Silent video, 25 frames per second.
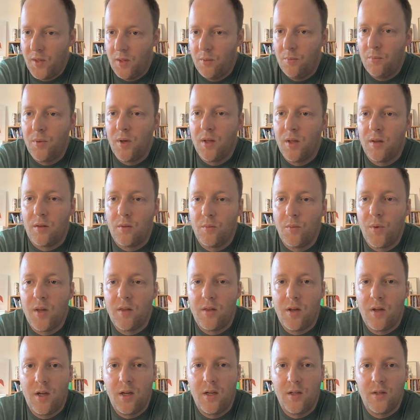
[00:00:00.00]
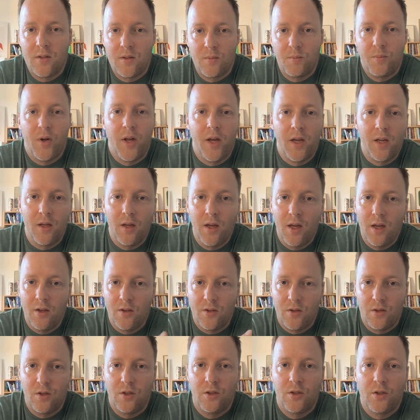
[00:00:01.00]
with his playing
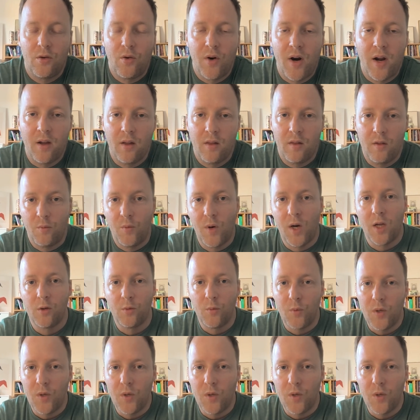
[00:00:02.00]
his strength while we